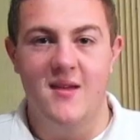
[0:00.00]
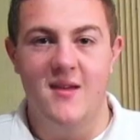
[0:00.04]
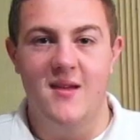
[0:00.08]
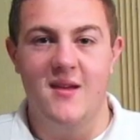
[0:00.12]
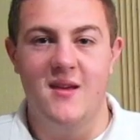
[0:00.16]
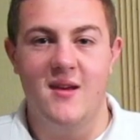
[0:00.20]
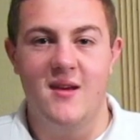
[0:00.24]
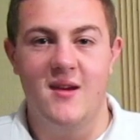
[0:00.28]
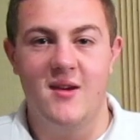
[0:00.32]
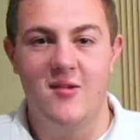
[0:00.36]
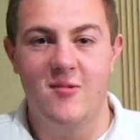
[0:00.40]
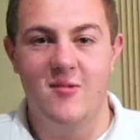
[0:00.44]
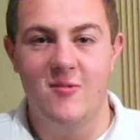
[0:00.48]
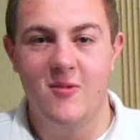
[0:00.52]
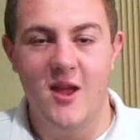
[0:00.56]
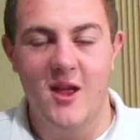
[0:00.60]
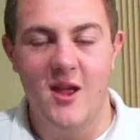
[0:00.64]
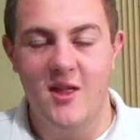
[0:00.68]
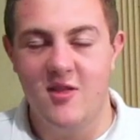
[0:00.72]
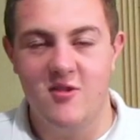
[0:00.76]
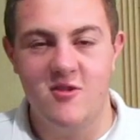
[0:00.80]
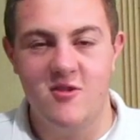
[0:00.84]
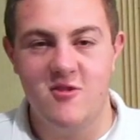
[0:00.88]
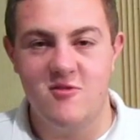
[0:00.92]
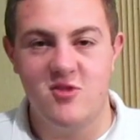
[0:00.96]

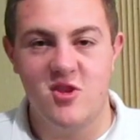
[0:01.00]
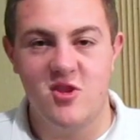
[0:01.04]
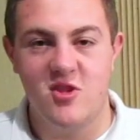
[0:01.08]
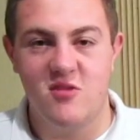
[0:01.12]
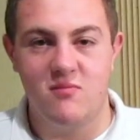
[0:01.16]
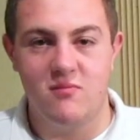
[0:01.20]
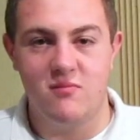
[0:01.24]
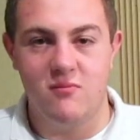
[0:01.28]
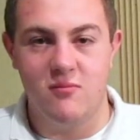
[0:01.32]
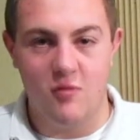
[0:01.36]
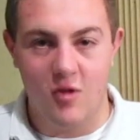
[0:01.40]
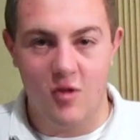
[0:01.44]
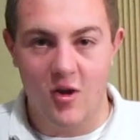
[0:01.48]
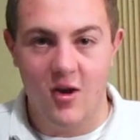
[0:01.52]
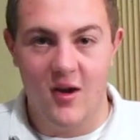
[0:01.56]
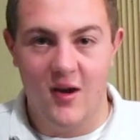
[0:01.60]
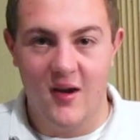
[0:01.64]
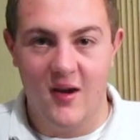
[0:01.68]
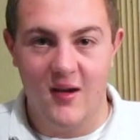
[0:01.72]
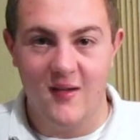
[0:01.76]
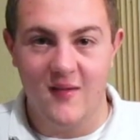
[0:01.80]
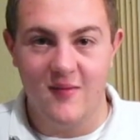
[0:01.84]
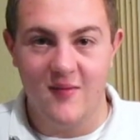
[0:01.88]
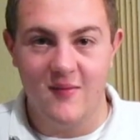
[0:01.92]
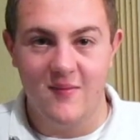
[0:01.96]
It's just
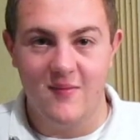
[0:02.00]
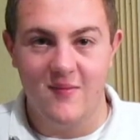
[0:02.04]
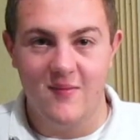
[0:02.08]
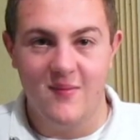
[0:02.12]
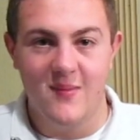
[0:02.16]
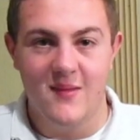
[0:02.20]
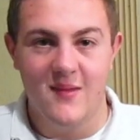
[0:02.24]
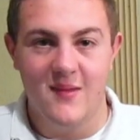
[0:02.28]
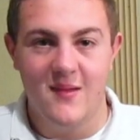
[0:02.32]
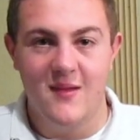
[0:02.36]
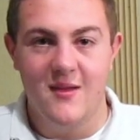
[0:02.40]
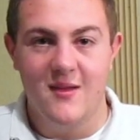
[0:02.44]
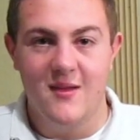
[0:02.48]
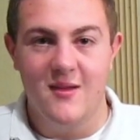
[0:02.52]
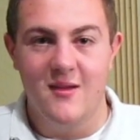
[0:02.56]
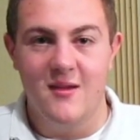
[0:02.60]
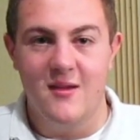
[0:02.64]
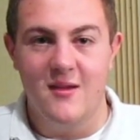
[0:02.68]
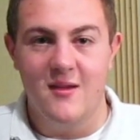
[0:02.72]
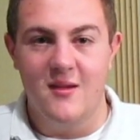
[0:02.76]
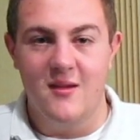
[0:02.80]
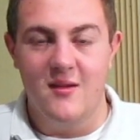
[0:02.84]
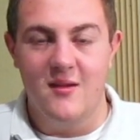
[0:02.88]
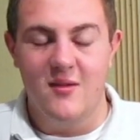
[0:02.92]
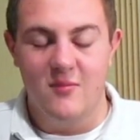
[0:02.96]
wrong.
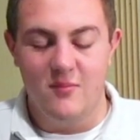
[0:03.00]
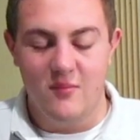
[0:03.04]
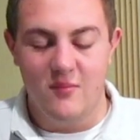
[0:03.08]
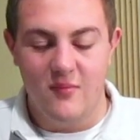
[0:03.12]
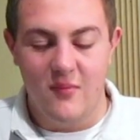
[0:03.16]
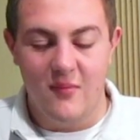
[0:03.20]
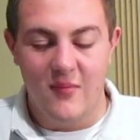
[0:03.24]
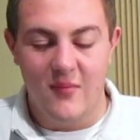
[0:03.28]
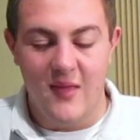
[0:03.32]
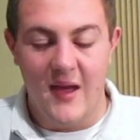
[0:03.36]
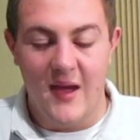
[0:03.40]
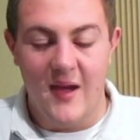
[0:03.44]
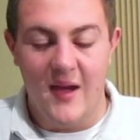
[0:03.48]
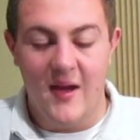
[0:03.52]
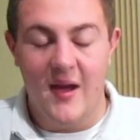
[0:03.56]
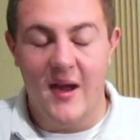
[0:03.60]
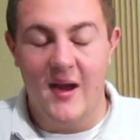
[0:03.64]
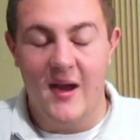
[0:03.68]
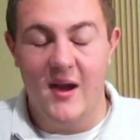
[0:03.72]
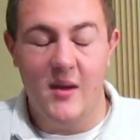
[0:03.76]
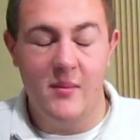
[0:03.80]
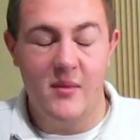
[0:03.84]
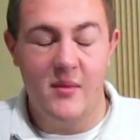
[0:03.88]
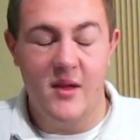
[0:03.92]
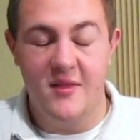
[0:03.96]
Nah,
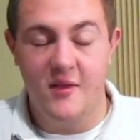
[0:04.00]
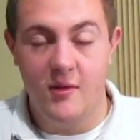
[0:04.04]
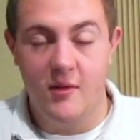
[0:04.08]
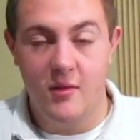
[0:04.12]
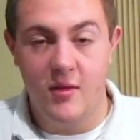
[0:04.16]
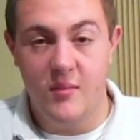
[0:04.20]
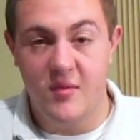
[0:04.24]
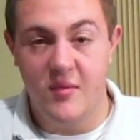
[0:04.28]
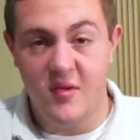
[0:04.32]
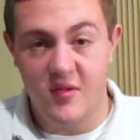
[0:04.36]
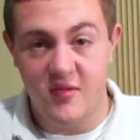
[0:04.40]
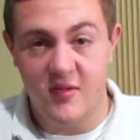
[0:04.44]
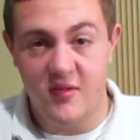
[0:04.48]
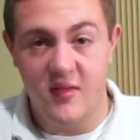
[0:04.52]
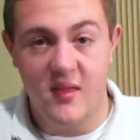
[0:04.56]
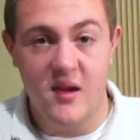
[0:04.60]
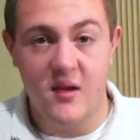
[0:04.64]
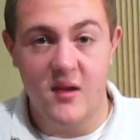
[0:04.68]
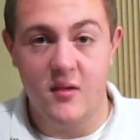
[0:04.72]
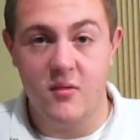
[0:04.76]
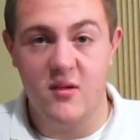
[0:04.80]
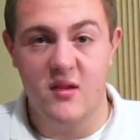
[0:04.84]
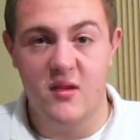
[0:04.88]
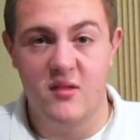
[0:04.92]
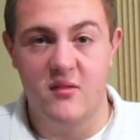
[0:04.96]
and I'm not the only person that
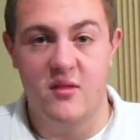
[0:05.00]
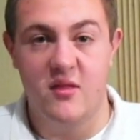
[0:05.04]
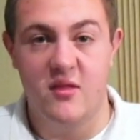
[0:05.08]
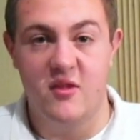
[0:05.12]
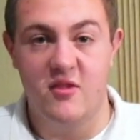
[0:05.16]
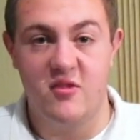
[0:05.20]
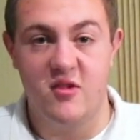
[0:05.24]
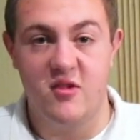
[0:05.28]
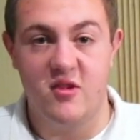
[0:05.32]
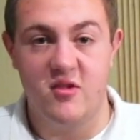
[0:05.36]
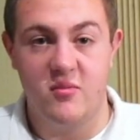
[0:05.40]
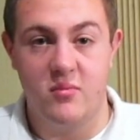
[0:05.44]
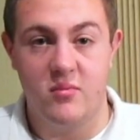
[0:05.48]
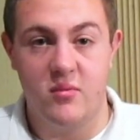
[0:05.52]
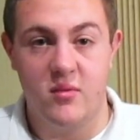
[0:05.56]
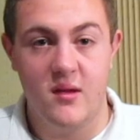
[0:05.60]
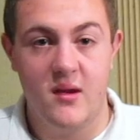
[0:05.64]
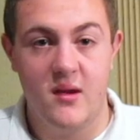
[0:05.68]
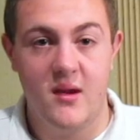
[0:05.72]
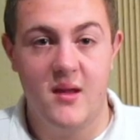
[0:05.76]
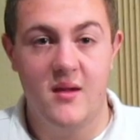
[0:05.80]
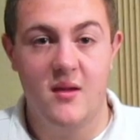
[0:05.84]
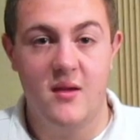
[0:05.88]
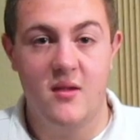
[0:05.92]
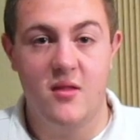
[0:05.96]
agrees with this. There's
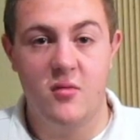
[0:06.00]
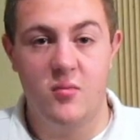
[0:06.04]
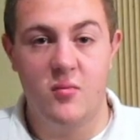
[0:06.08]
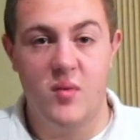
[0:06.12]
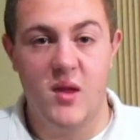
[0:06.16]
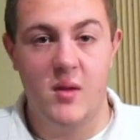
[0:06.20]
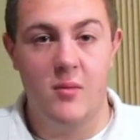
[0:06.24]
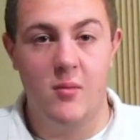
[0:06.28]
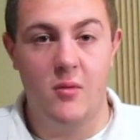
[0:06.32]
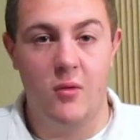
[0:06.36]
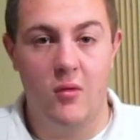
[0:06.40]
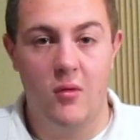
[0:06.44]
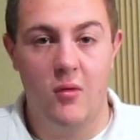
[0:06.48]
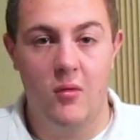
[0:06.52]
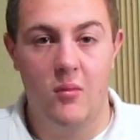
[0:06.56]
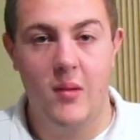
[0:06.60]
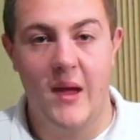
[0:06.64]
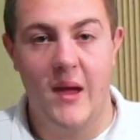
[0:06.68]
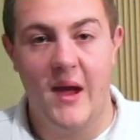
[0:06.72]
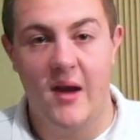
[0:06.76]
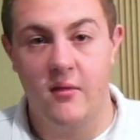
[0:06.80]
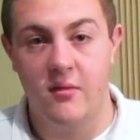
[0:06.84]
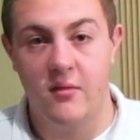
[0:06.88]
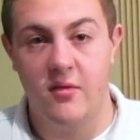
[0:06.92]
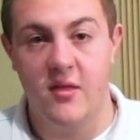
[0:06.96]
plenty other people
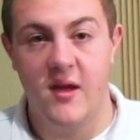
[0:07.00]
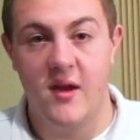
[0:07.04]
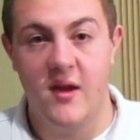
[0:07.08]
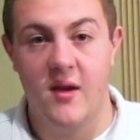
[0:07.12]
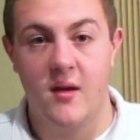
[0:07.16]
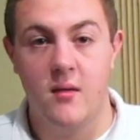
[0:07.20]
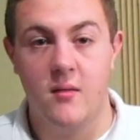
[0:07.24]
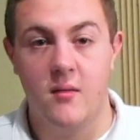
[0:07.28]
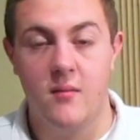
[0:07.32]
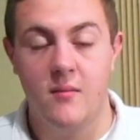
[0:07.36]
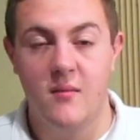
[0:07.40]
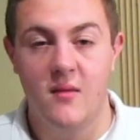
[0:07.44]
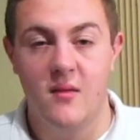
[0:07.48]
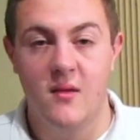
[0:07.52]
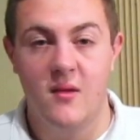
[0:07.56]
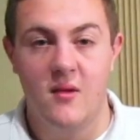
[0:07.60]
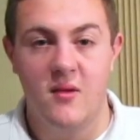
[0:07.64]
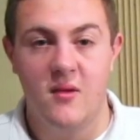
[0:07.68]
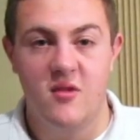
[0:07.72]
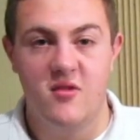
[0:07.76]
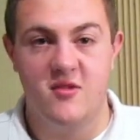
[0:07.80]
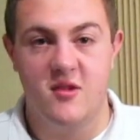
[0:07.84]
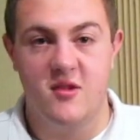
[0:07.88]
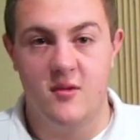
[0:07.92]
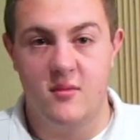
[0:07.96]
out there,
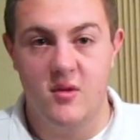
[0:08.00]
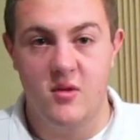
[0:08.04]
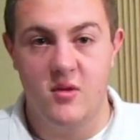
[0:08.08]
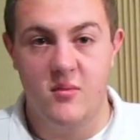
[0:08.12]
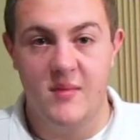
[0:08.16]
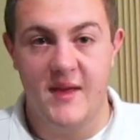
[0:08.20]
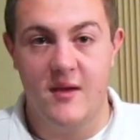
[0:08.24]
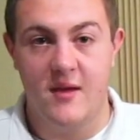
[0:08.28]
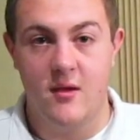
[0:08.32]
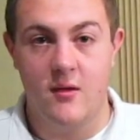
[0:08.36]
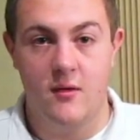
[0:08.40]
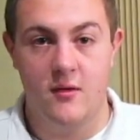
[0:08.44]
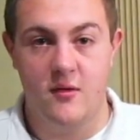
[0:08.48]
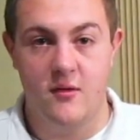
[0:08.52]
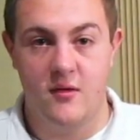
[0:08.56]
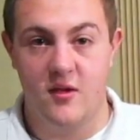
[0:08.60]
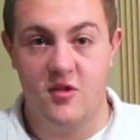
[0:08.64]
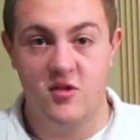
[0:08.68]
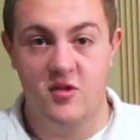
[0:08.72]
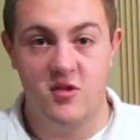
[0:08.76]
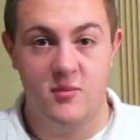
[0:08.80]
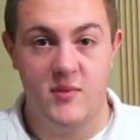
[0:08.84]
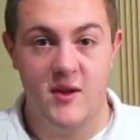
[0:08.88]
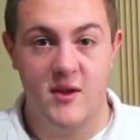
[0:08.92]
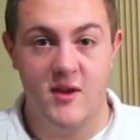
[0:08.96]
some you may call
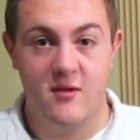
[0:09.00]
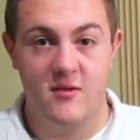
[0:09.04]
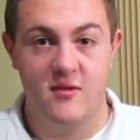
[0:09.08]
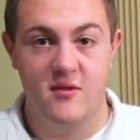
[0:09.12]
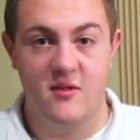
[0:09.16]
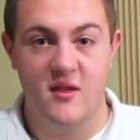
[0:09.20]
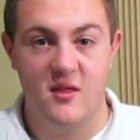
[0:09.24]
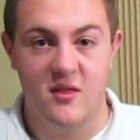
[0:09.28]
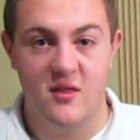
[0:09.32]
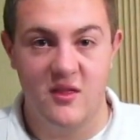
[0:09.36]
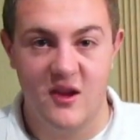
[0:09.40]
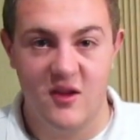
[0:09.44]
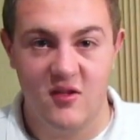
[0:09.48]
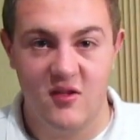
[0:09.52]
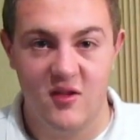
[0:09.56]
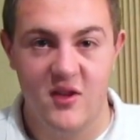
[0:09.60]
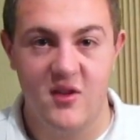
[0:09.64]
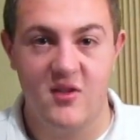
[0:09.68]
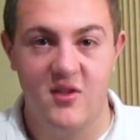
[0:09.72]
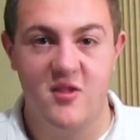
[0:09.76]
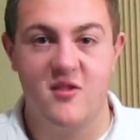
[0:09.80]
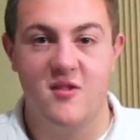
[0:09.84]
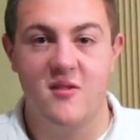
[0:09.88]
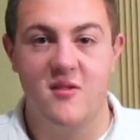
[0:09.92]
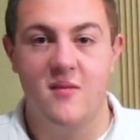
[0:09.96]
conspiracy
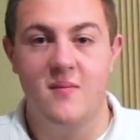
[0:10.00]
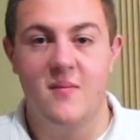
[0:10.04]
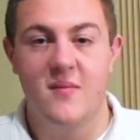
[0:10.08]
theories,